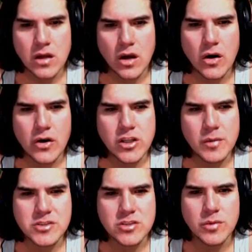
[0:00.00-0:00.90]
Oh, that'd be
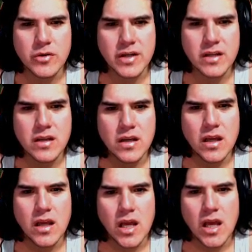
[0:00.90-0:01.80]
so boring.
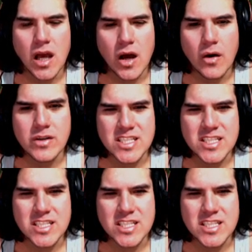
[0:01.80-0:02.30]
I was